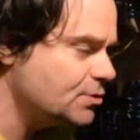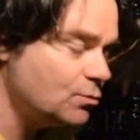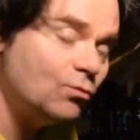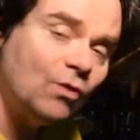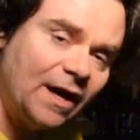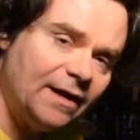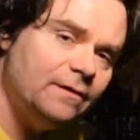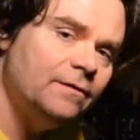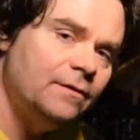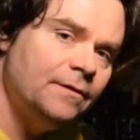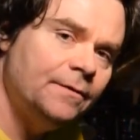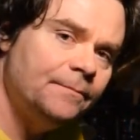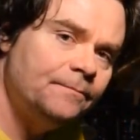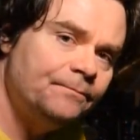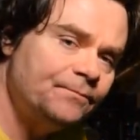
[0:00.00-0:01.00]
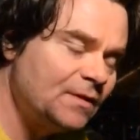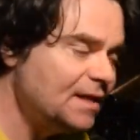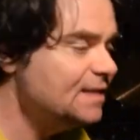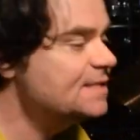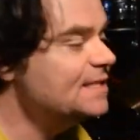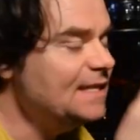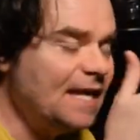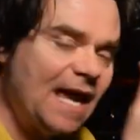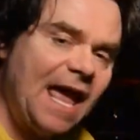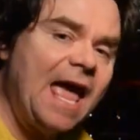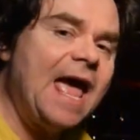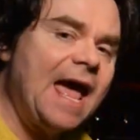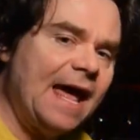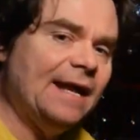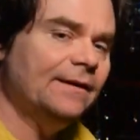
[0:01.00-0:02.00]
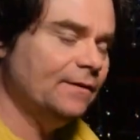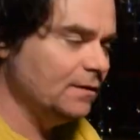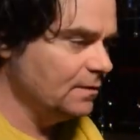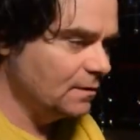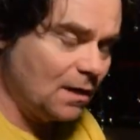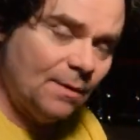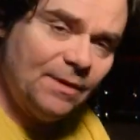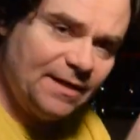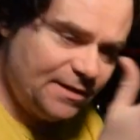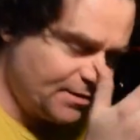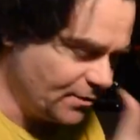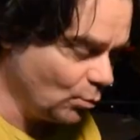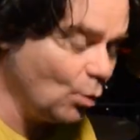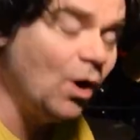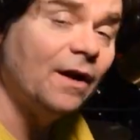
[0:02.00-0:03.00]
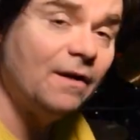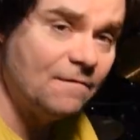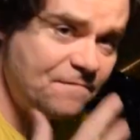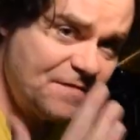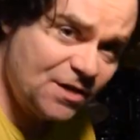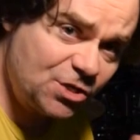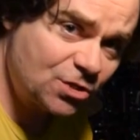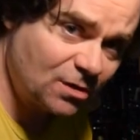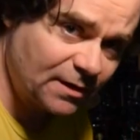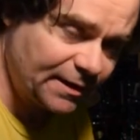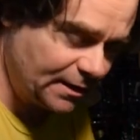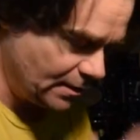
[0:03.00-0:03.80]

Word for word: 2, right? It's the and coming into the one officially.